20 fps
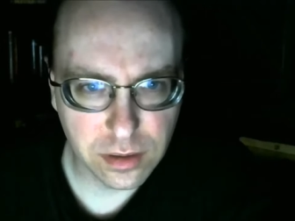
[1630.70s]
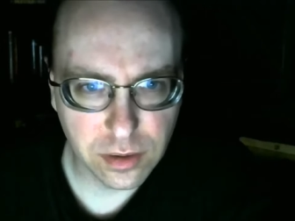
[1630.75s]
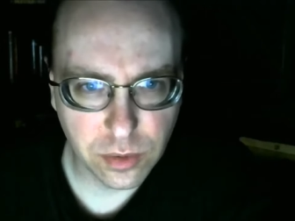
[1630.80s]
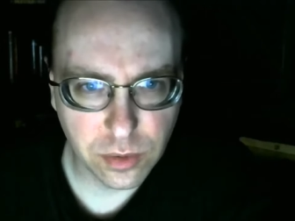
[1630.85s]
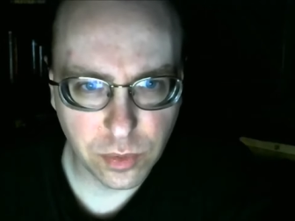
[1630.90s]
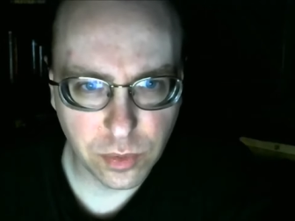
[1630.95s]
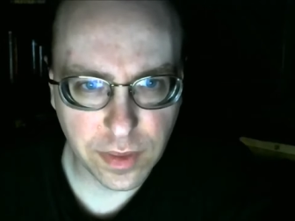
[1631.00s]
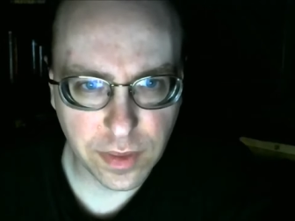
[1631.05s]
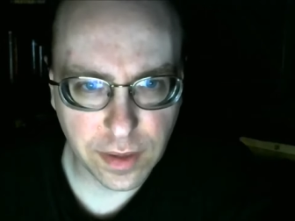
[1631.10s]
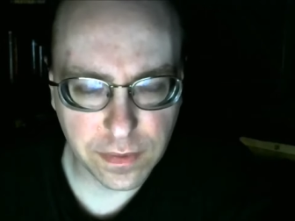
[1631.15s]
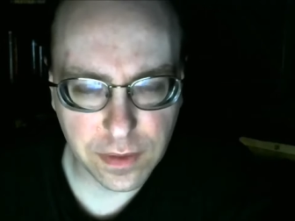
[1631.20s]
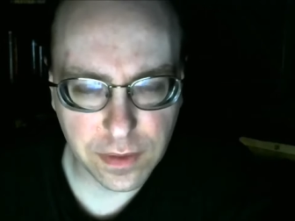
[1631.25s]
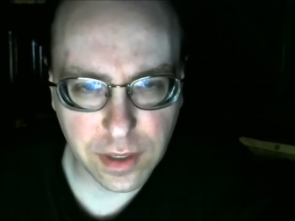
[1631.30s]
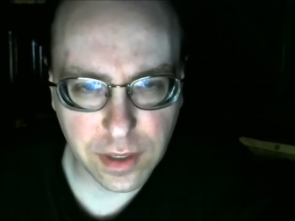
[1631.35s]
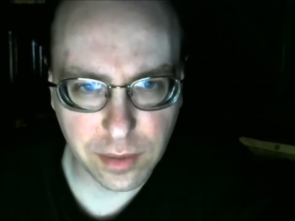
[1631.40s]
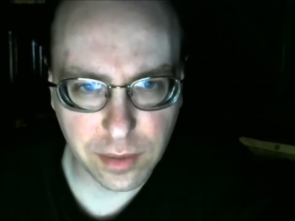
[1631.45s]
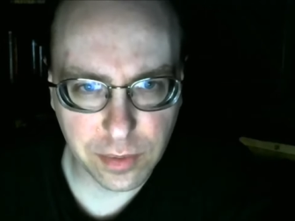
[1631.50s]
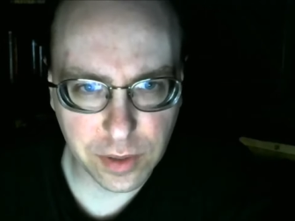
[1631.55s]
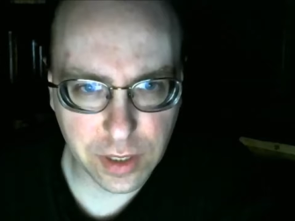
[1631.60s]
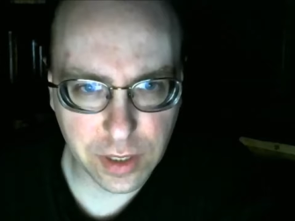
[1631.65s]
without the
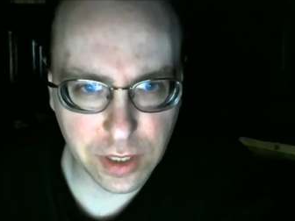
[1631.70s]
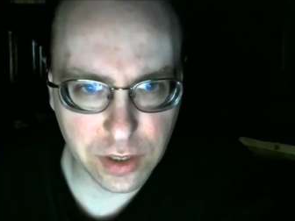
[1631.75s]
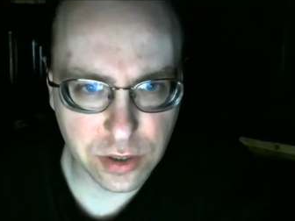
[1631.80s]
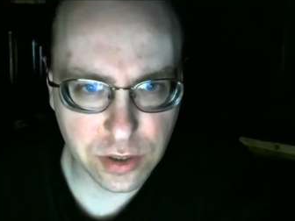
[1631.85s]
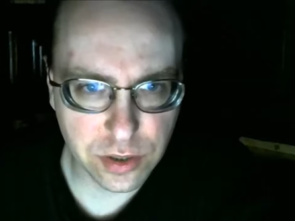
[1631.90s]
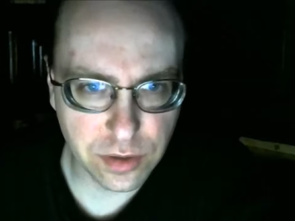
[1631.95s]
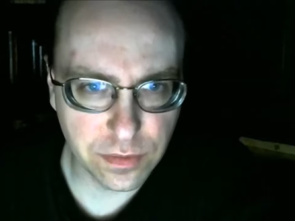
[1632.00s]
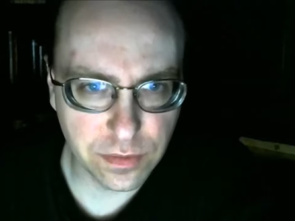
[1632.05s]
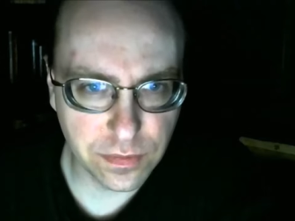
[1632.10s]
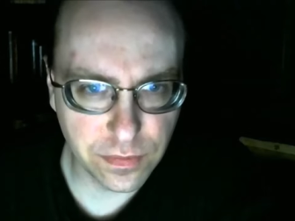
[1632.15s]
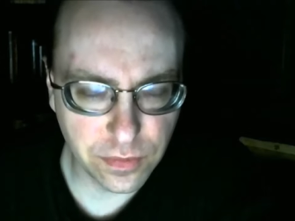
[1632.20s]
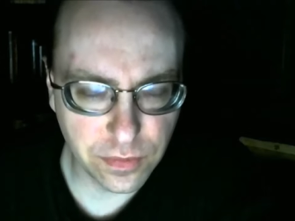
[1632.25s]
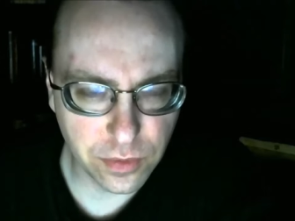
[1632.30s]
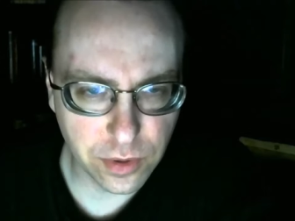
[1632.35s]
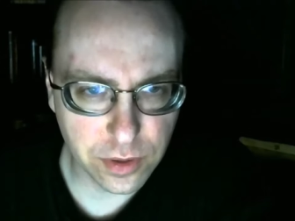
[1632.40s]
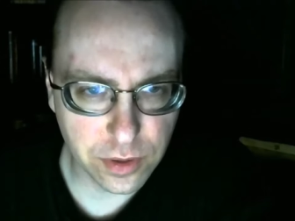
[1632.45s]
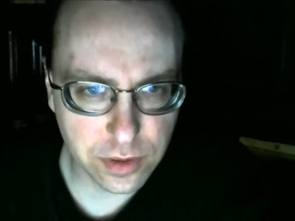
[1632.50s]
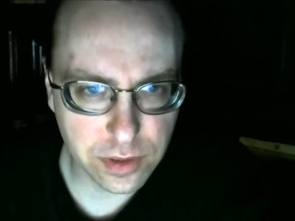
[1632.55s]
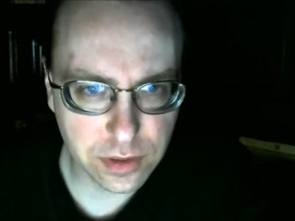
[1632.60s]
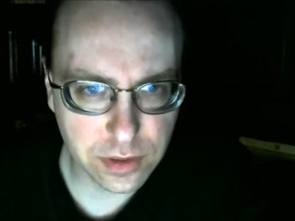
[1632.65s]
application of
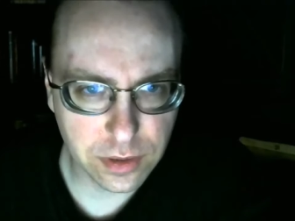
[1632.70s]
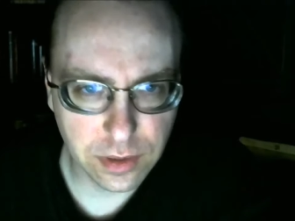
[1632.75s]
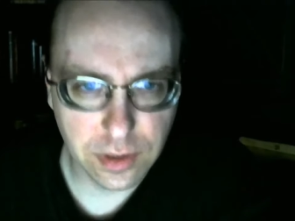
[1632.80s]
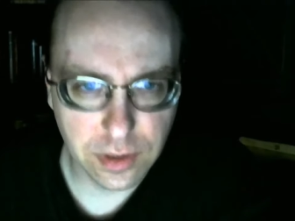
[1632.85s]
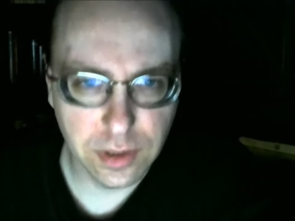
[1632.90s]
force.